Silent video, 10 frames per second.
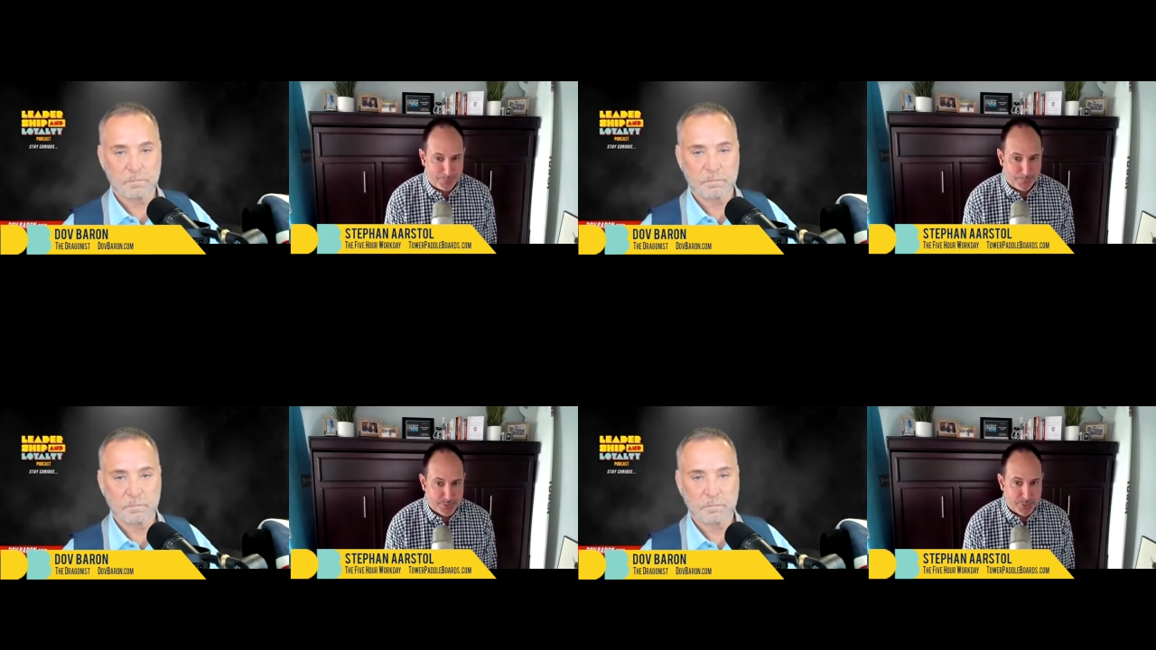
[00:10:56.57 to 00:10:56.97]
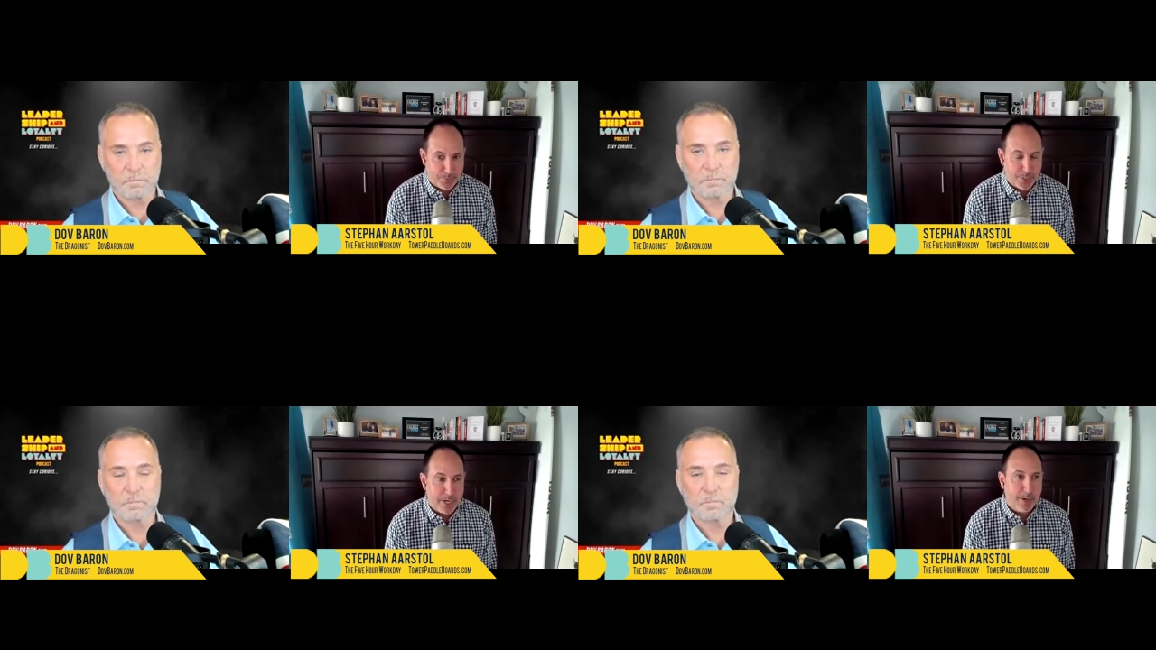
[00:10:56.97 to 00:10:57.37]
Speaker 1: So
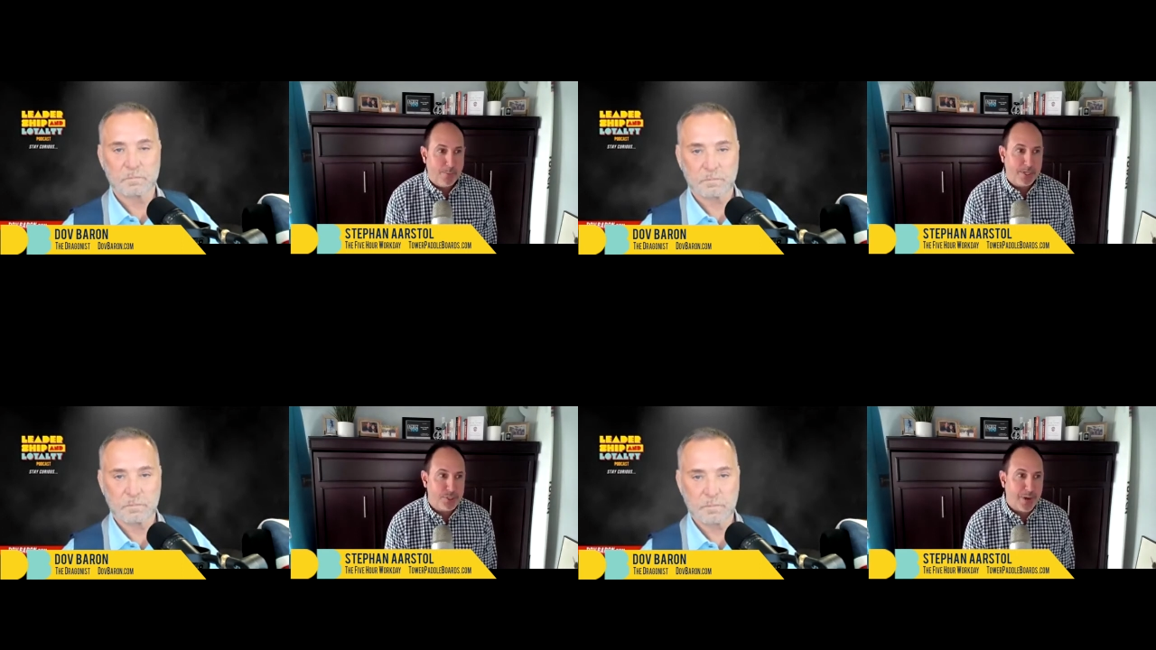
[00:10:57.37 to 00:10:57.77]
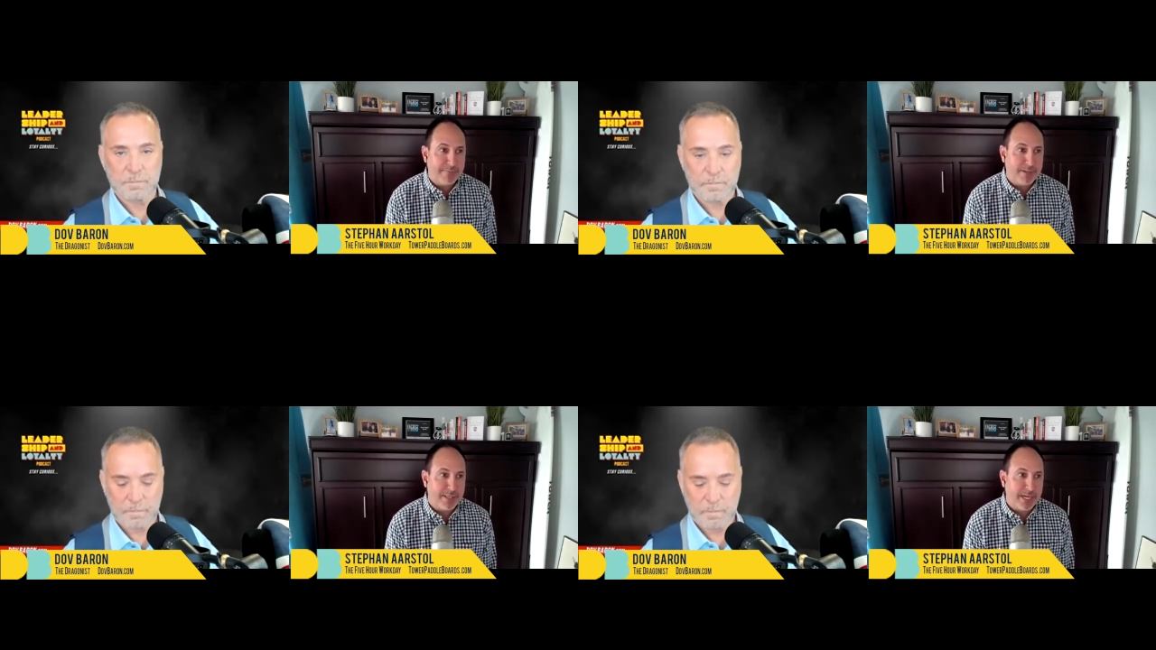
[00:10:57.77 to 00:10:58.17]
what you have to
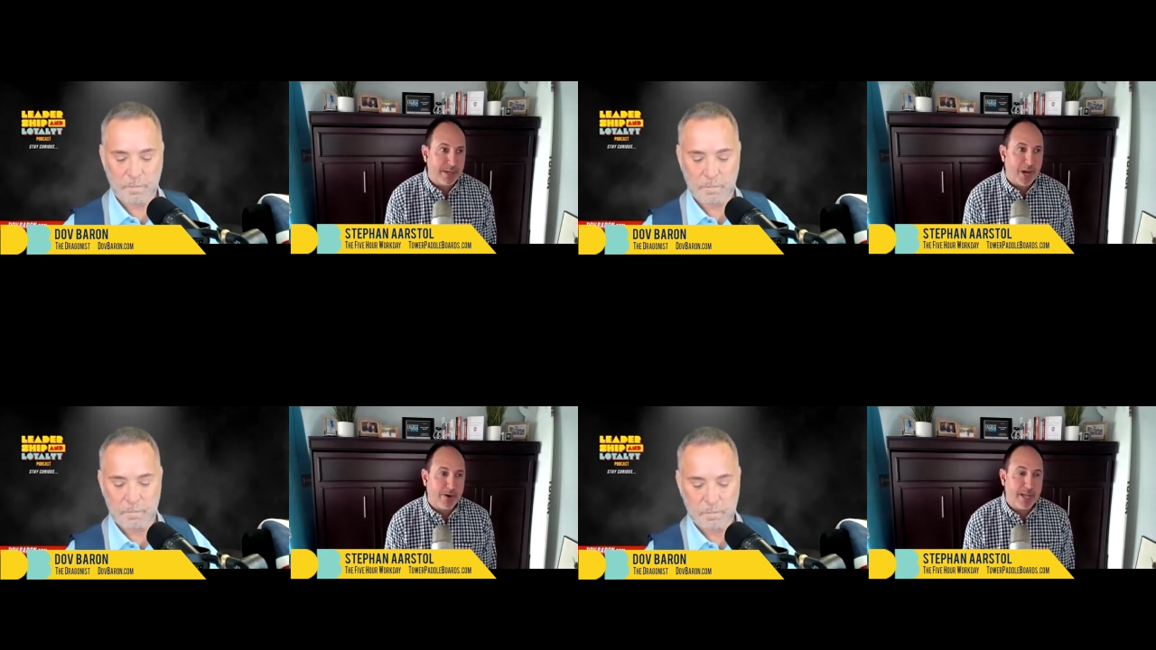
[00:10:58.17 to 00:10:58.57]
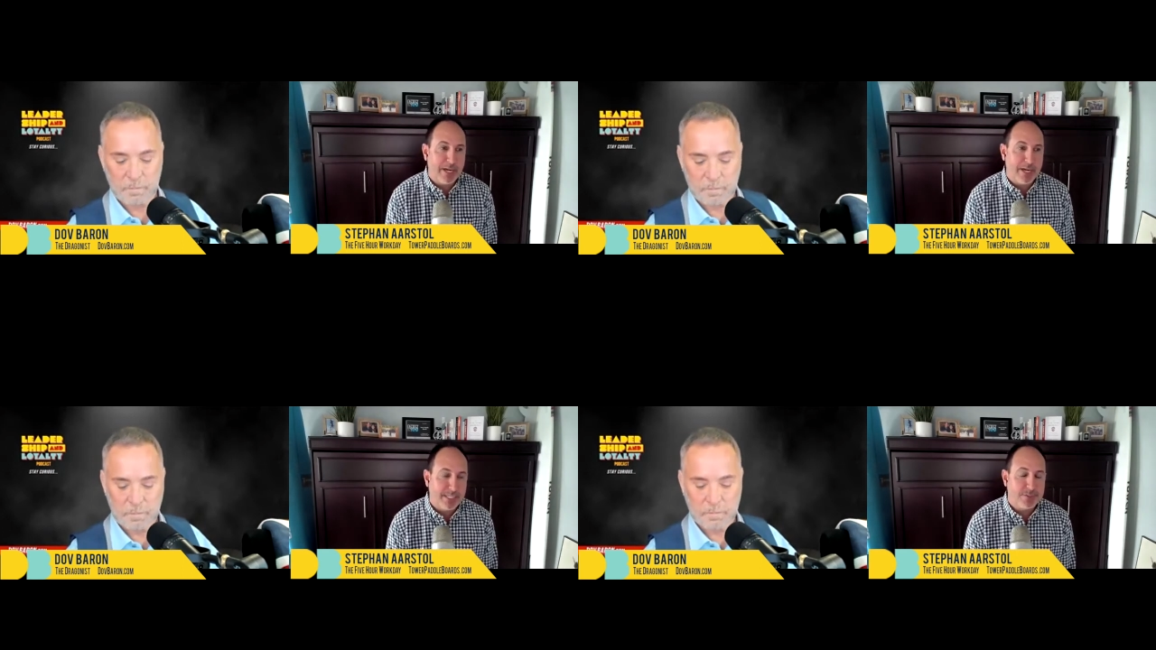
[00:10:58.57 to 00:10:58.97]
think about, and
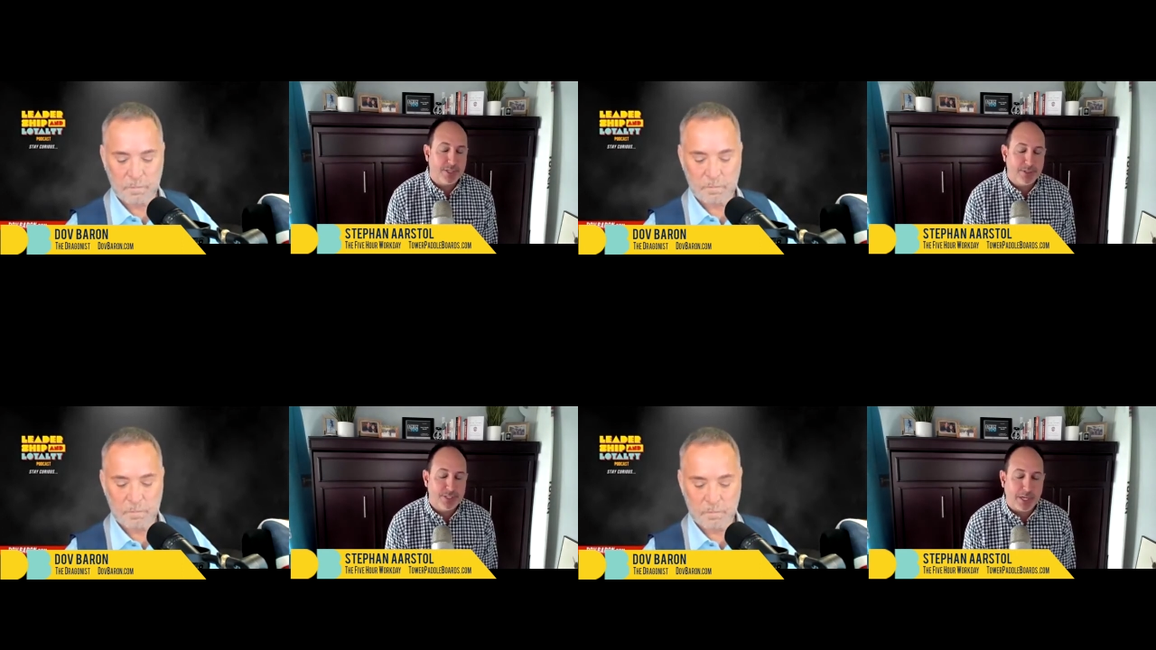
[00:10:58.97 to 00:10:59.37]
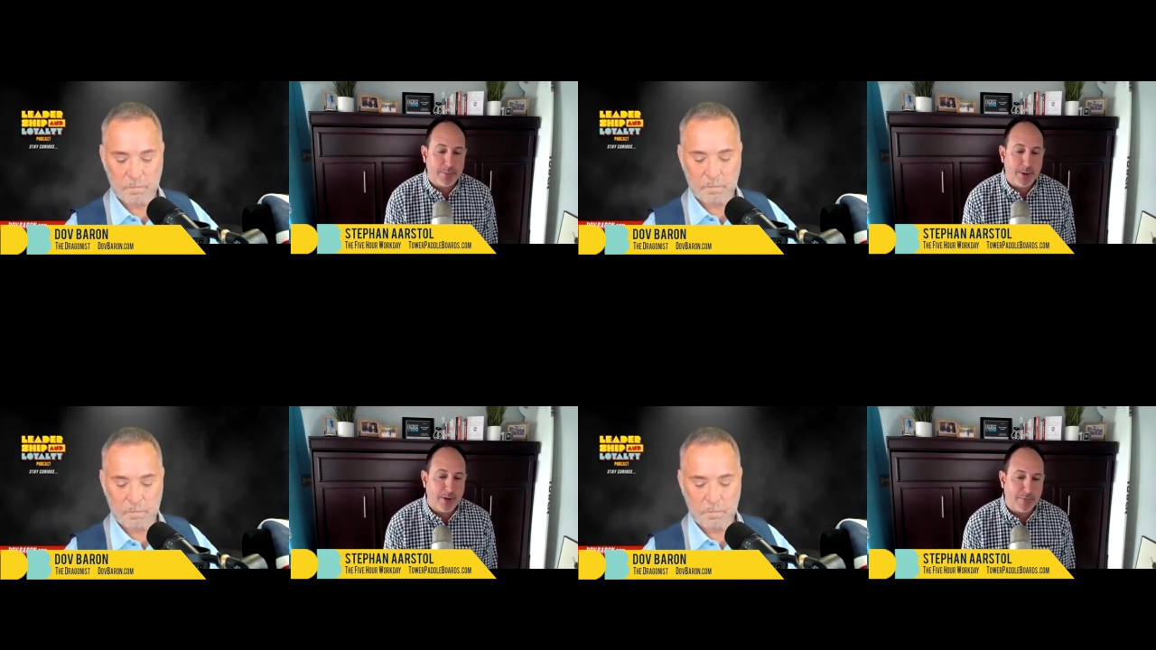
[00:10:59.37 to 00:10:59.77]
it's interesting, you talked about
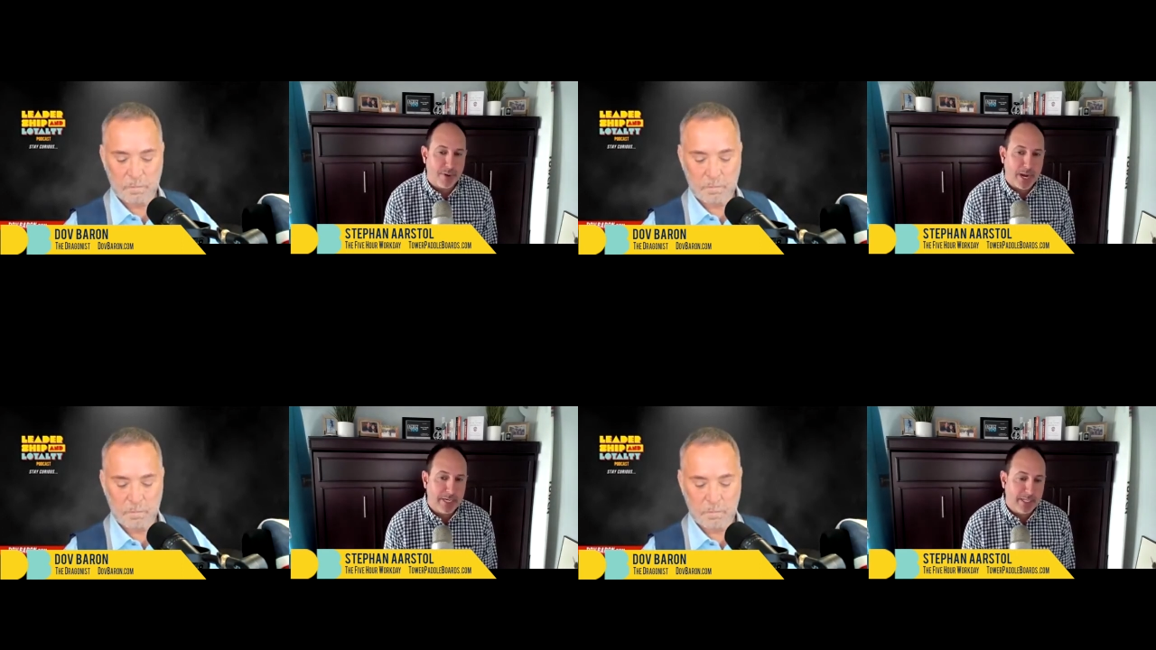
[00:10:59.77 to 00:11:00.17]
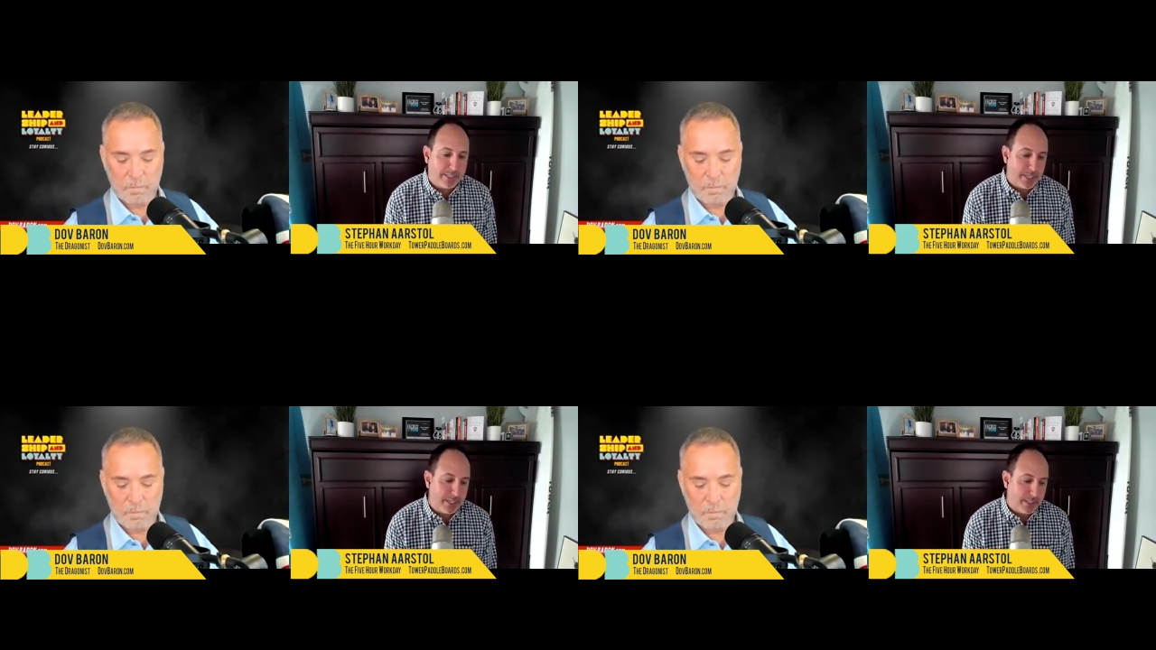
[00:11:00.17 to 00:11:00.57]
your friend that
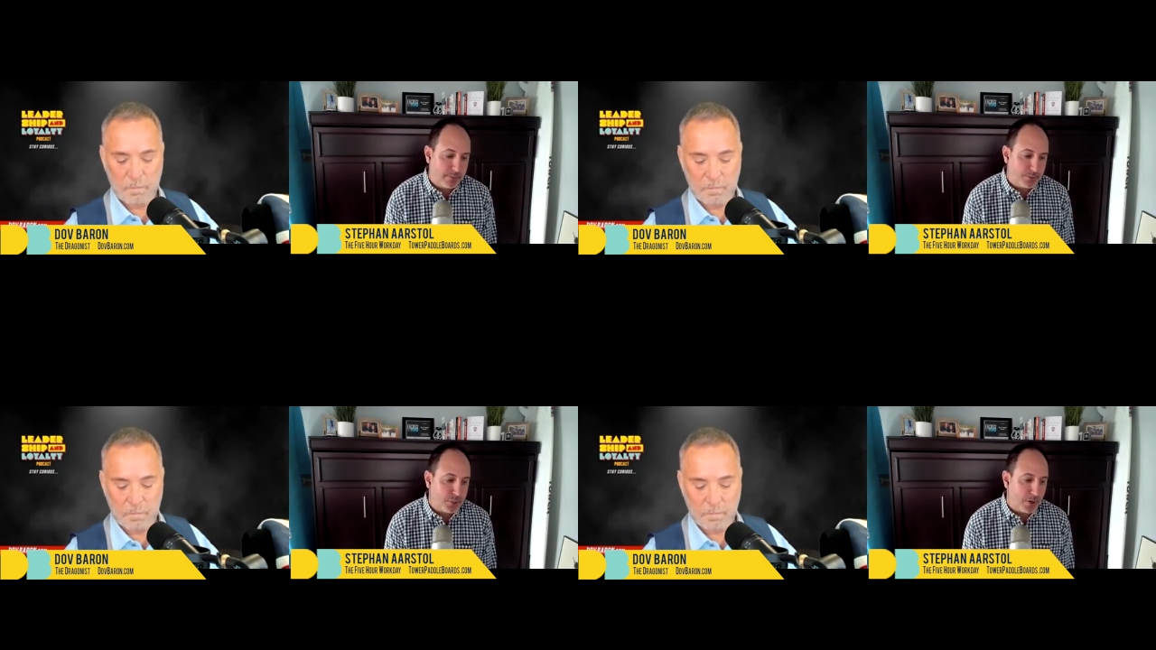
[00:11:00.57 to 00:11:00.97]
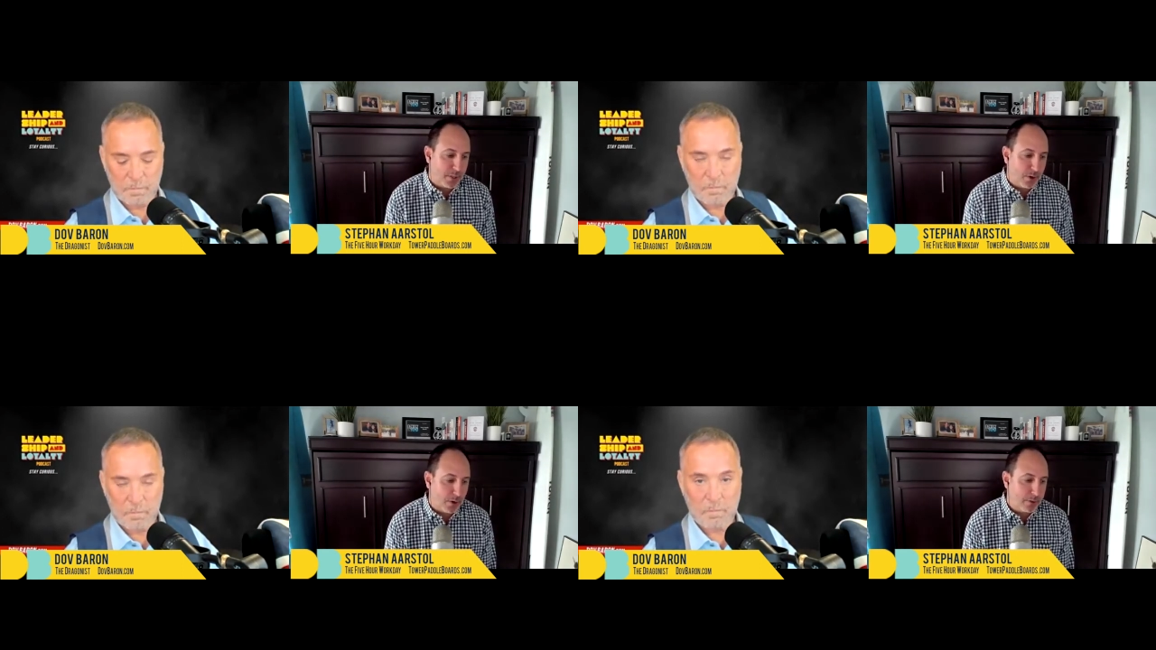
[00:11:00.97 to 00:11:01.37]
uh, you started the
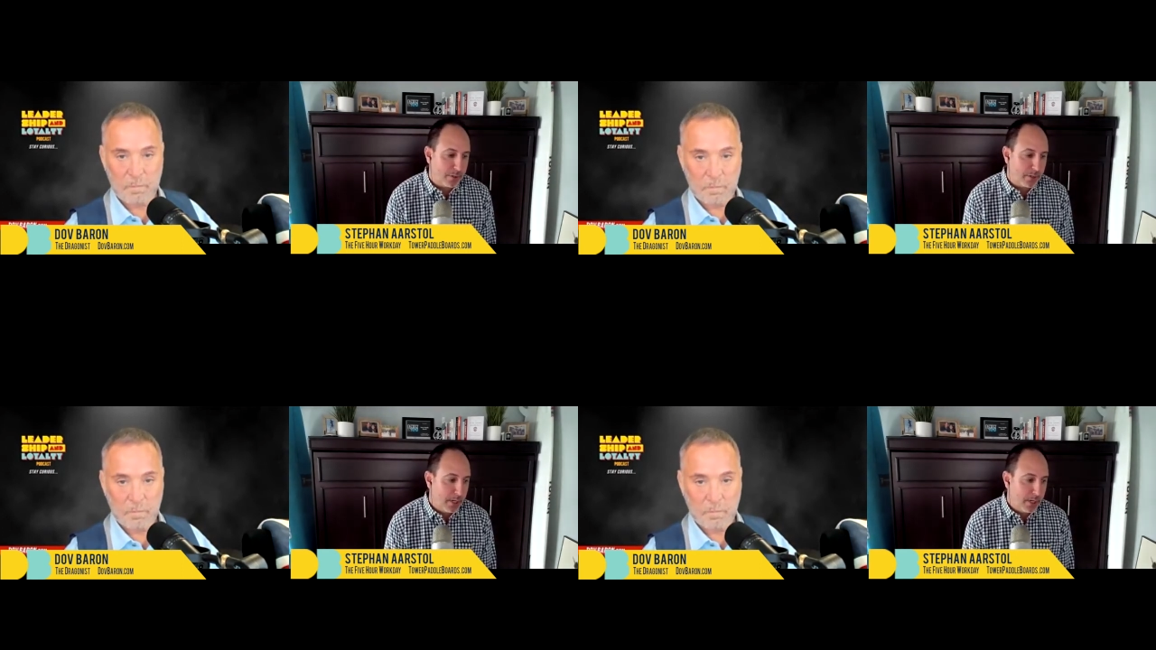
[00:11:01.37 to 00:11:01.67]
hard